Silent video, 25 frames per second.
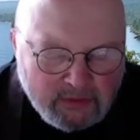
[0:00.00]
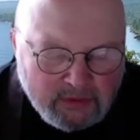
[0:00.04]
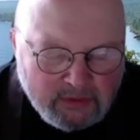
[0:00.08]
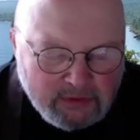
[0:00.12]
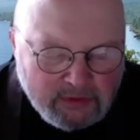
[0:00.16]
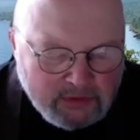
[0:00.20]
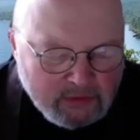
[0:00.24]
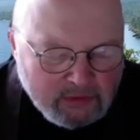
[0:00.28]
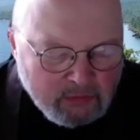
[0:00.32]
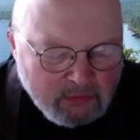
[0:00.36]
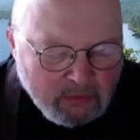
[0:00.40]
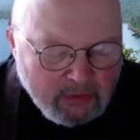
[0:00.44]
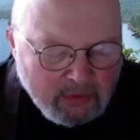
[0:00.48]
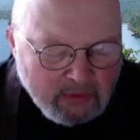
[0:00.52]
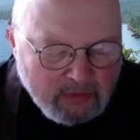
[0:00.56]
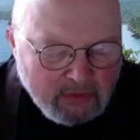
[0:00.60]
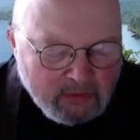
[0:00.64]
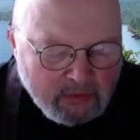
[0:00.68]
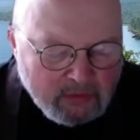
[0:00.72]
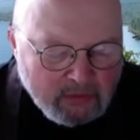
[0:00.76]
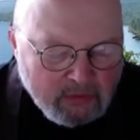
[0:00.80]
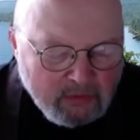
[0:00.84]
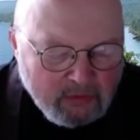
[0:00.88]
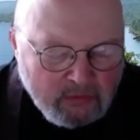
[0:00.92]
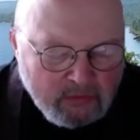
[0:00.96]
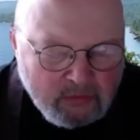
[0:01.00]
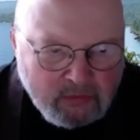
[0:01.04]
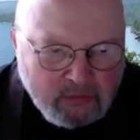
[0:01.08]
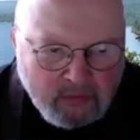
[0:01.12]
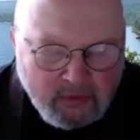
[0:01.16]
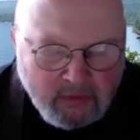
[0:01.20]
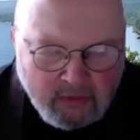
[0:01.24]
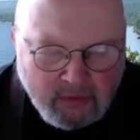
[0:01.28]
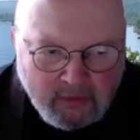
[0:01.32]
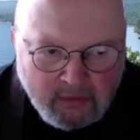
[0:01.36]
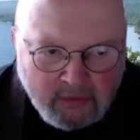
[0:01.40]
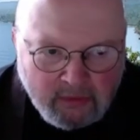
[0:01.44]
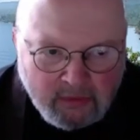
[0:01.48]
This is one of the two
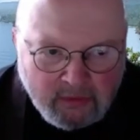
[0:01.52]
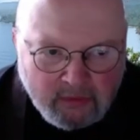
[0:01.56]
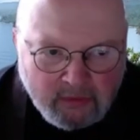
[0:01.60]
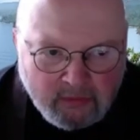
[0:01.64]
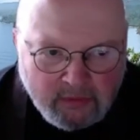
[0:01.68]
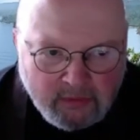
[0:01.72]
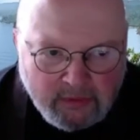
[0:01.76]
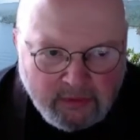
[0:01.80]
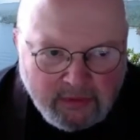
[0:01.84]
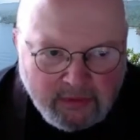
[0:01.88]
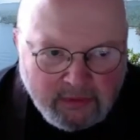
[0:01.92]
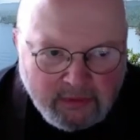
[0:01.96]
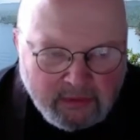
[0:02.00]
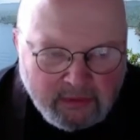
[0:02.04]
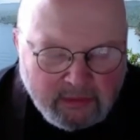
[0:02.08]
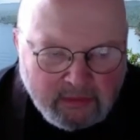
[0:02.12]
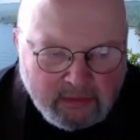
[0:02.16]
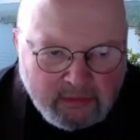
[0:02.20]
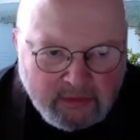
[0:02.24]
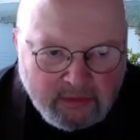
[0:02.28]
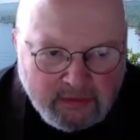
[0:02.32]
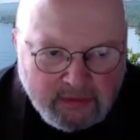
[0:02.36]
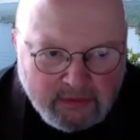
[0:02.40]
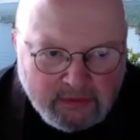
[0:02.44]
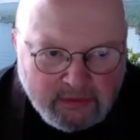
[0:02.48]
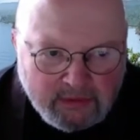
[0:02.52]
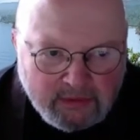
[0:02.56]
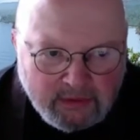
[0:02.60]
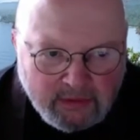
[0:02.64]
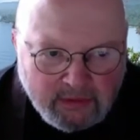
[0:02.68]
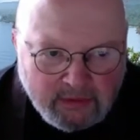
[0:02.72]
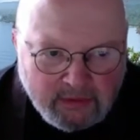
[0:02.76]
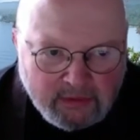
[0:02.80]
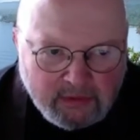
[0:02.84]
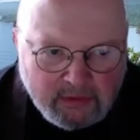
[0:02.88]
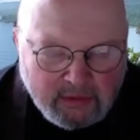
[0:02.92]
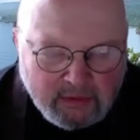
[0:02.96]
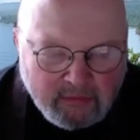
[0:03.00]
great
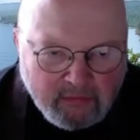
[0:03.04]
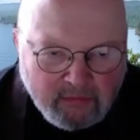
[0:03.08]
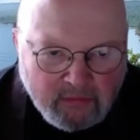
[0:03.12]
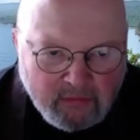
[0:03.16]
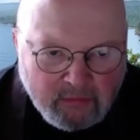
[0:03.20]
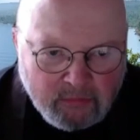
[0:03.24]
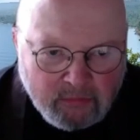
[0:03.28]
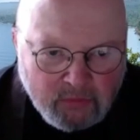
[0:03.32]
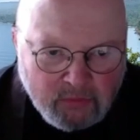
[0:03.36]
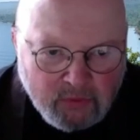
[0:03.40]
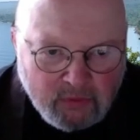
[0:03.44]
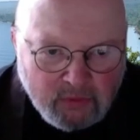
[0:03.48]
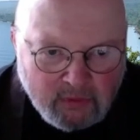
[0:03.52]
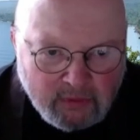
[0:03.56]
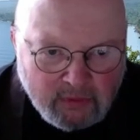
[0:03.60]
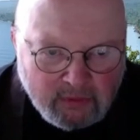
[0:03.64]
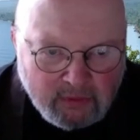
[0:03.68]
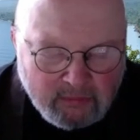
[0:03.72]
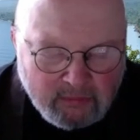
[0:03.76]
insights of the Buddha,